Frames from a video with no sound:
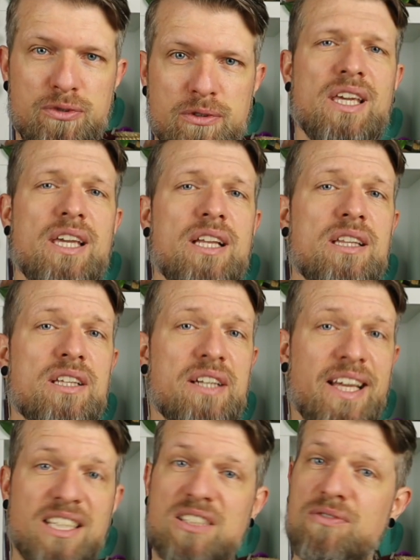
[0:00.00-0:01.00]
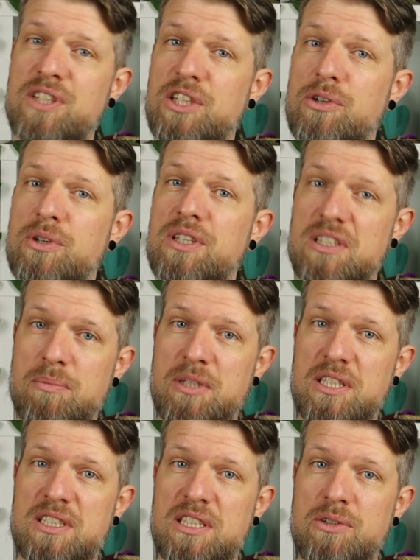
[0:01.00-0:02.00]
In the next video in this
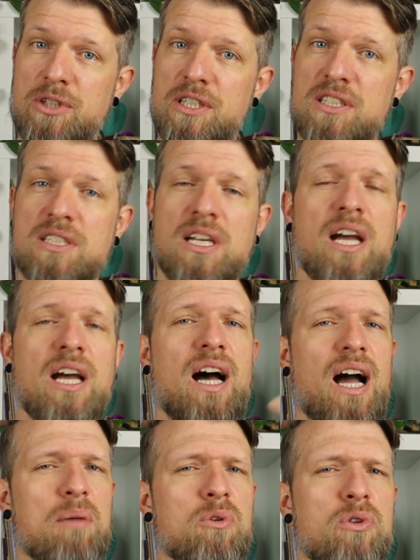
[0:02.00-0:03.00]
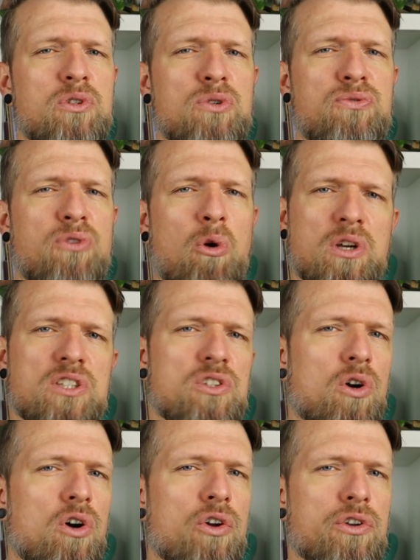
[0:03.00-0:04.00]
mini-series, I'm going to focus
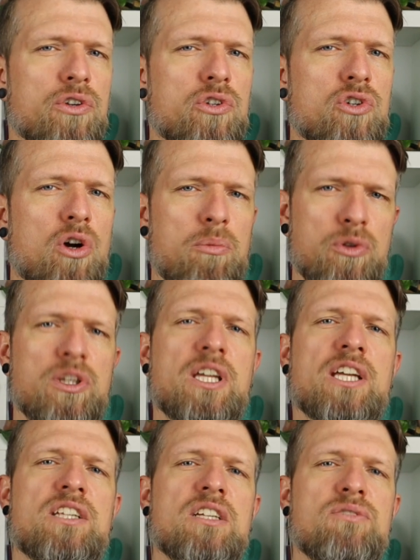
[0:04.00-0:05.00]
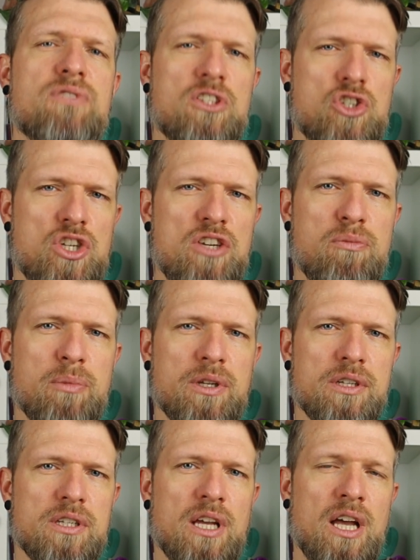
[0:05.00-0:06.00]
on communicative
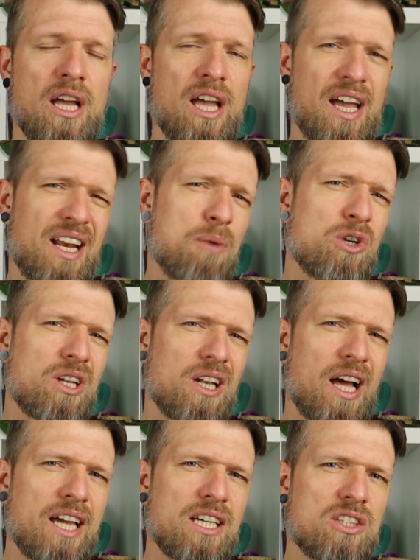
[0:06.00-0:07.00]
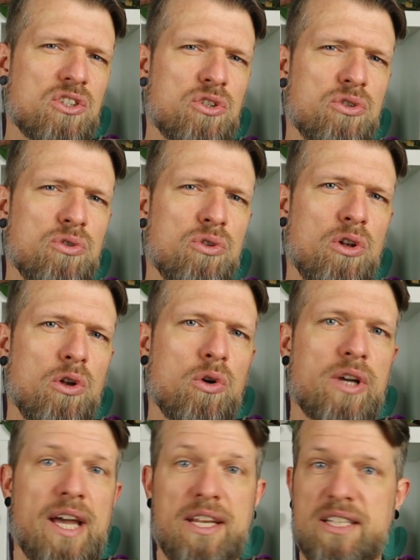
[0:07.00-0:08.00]
achievement, and I would like to
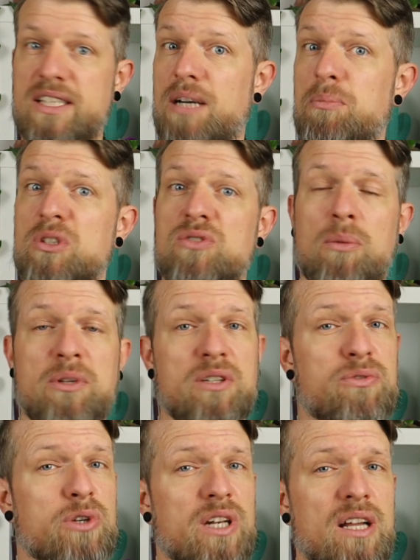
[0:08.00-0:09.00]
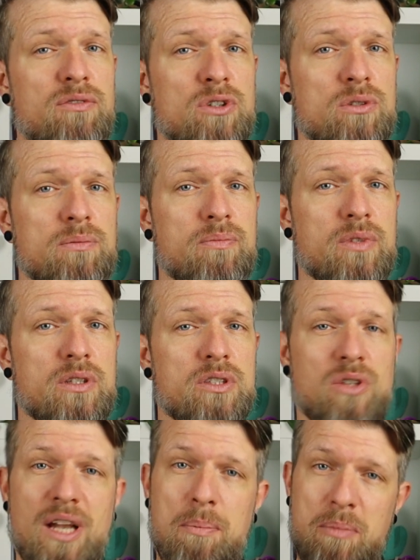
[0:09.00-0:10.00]
look at examples from a different level.
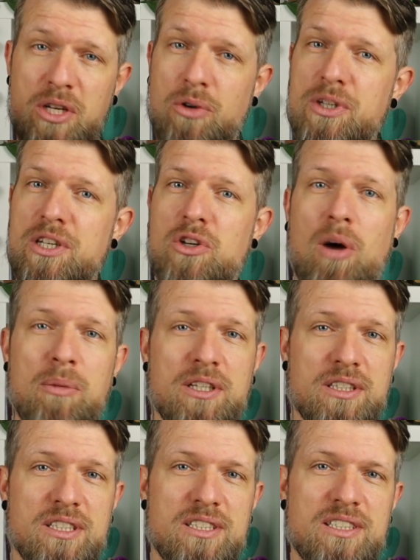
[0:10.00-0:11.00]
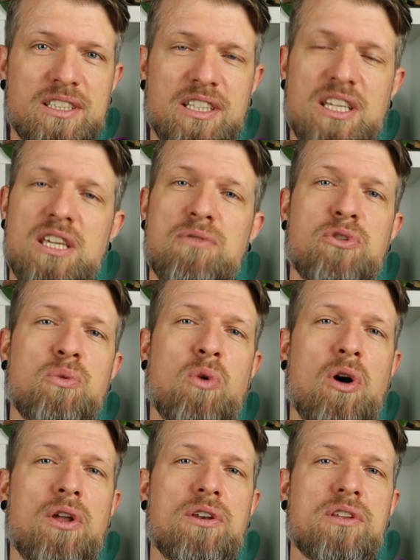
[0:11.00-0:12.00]
So let me know in the comments if you
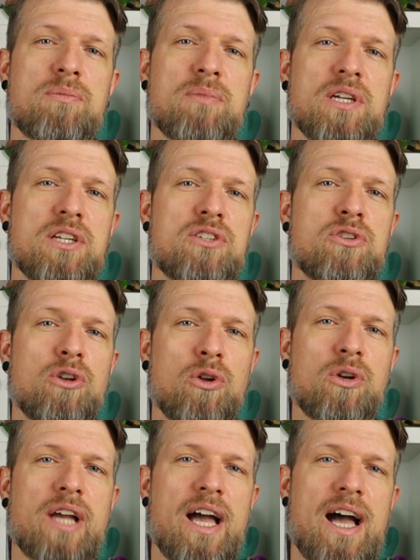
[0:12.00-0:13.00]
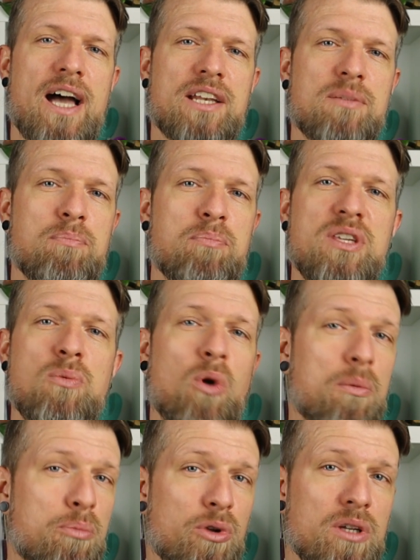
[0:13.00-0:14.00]
want me to look at
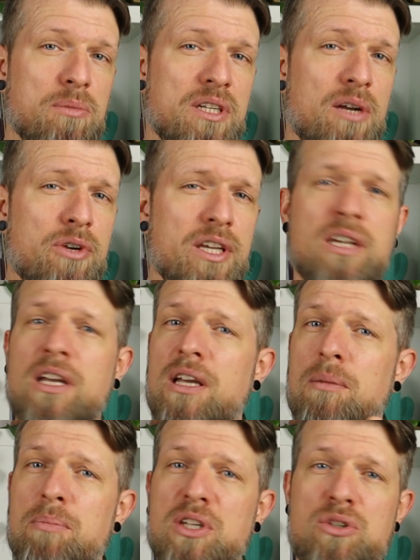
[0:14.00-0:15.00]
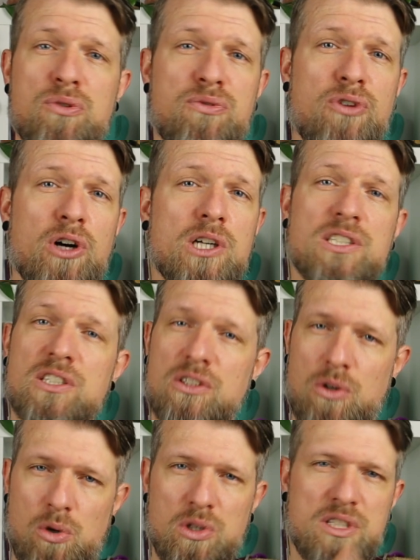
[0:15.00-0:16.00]
B1 Preliminary, B2 First
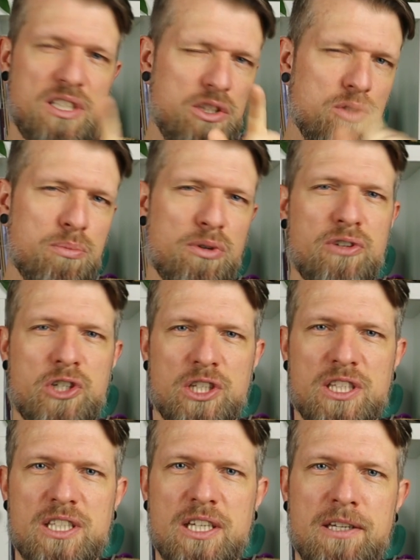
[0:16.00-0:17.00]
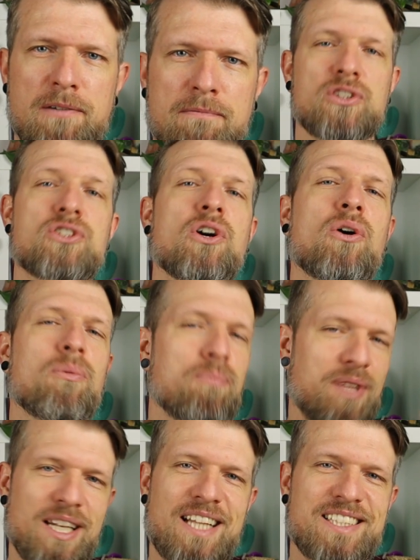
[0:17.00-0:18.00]
or C2 Proficiency. So
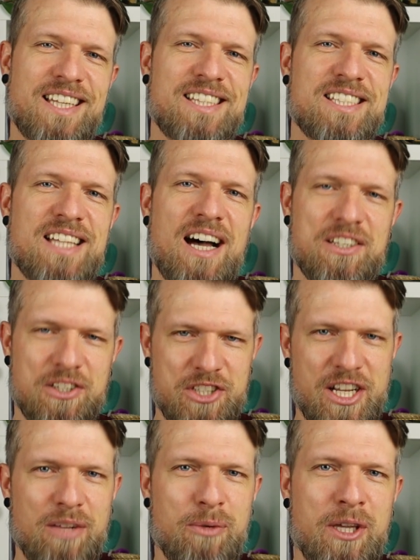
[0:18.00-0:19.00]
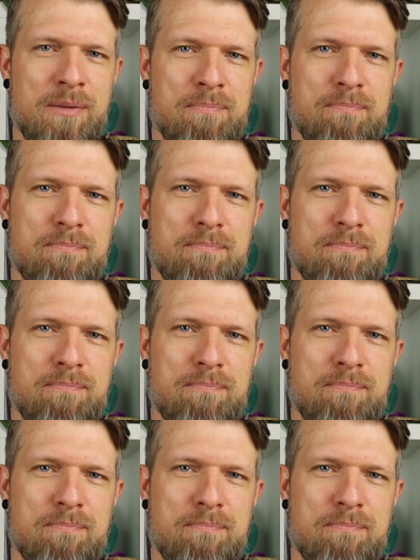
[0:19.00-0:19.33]
let's get started, shall we?